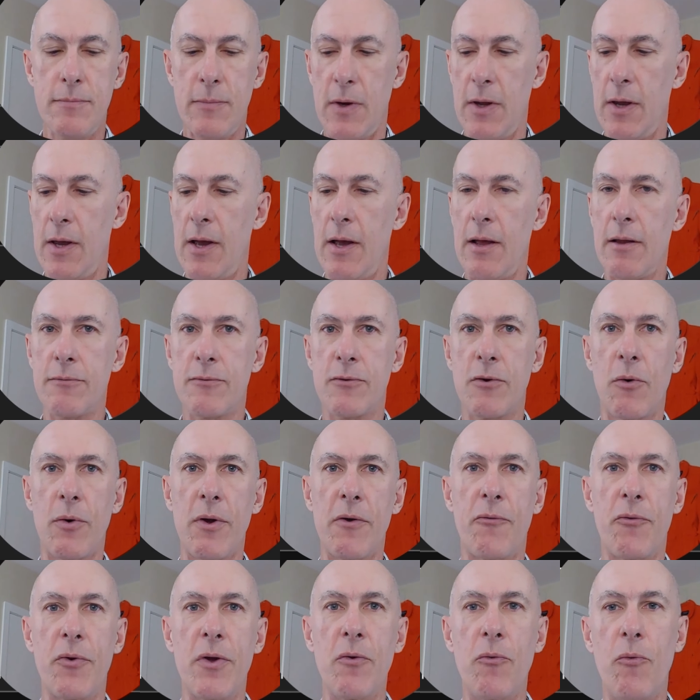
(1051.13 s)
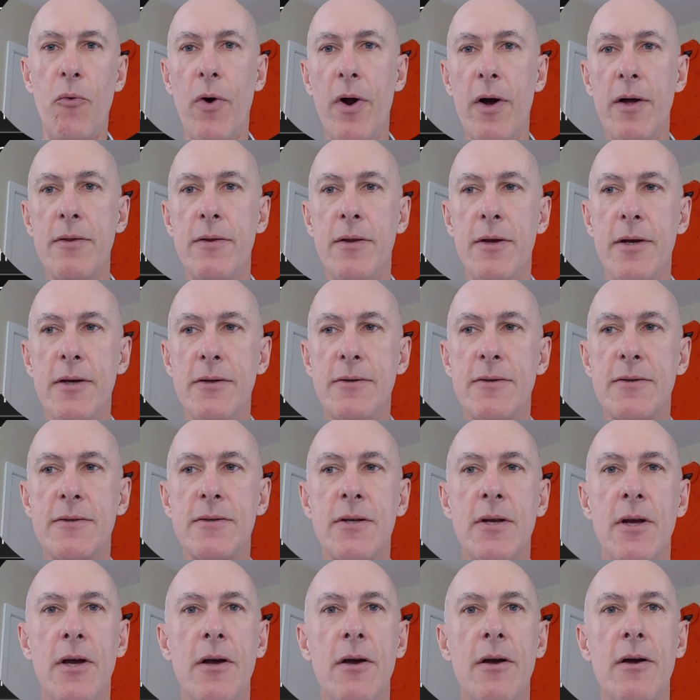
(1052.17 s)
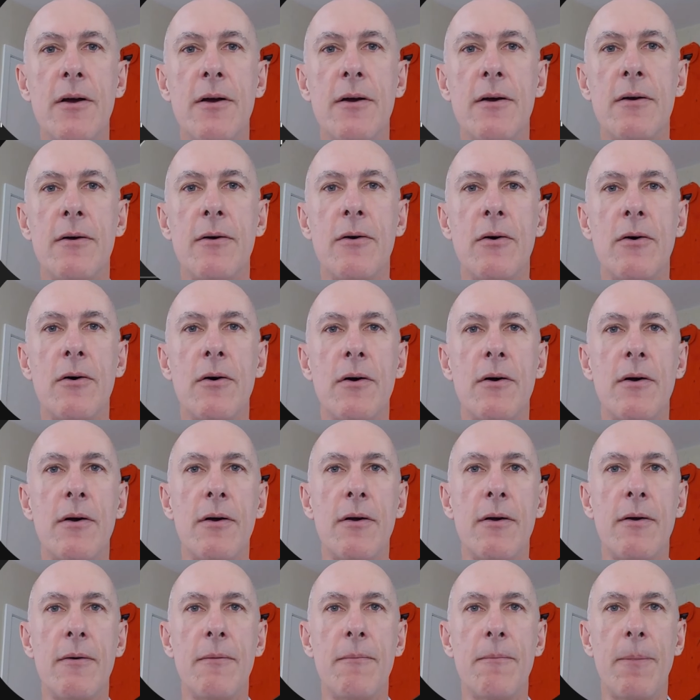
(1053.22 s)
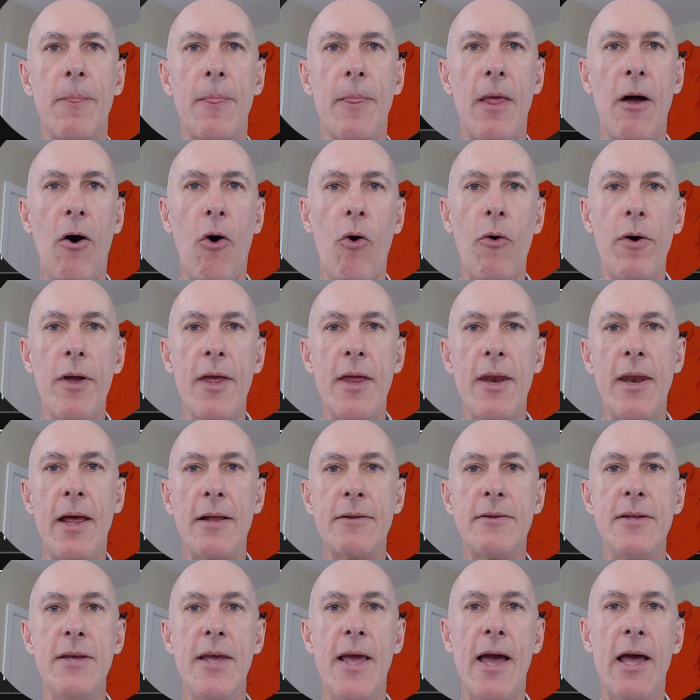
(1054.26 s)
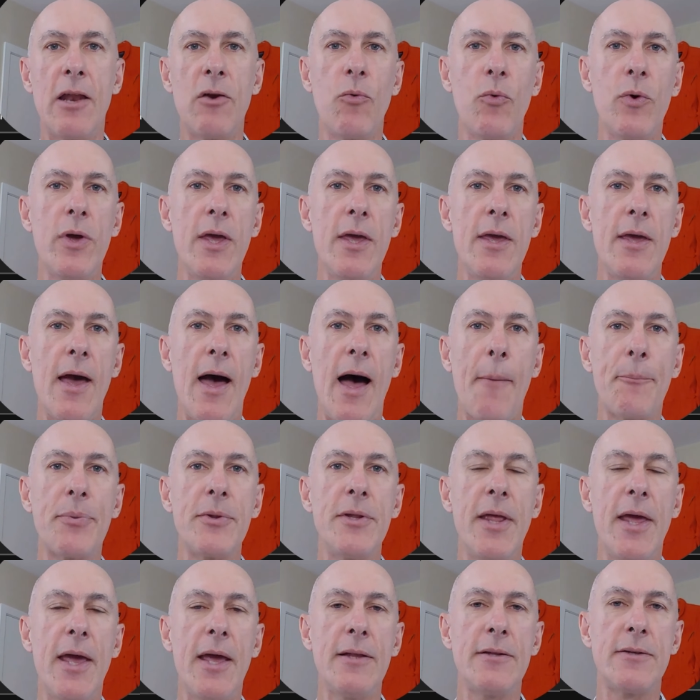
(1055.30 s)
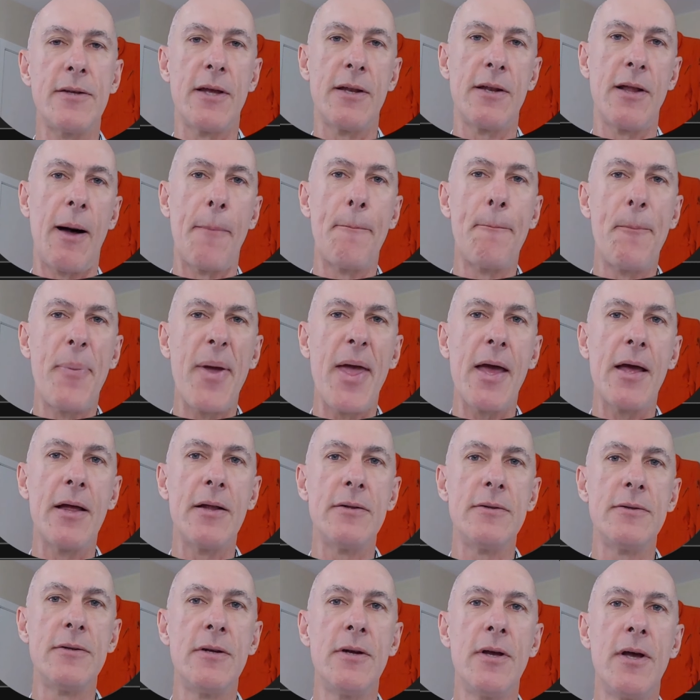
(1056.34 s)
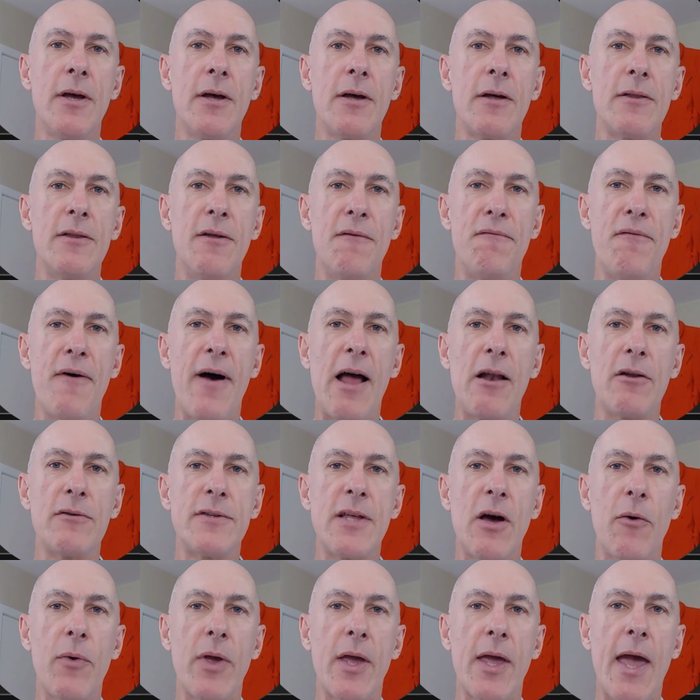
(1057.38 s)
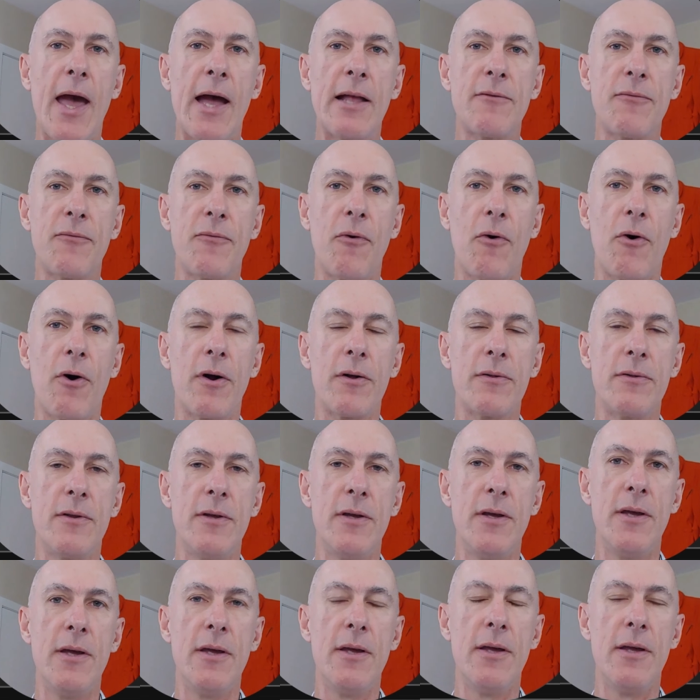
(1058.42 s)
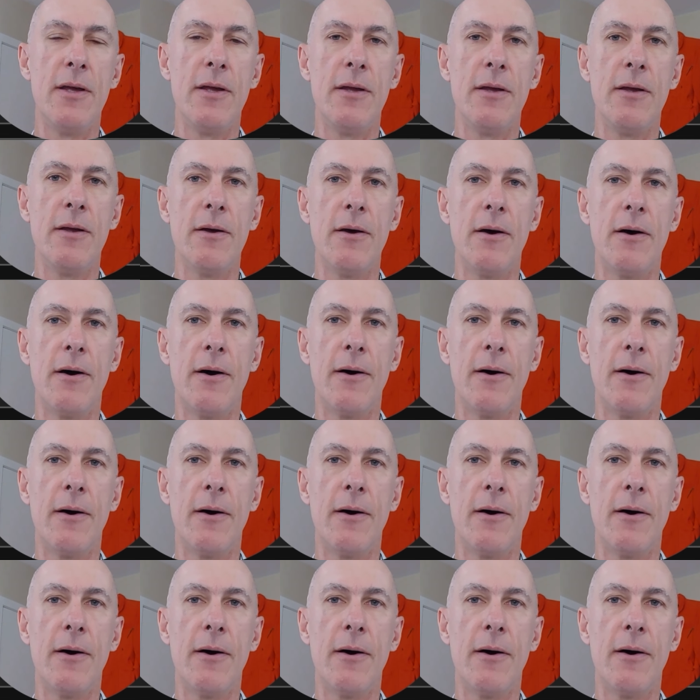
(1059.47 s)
And so if we run this, and at the end we update and append the values that we get for the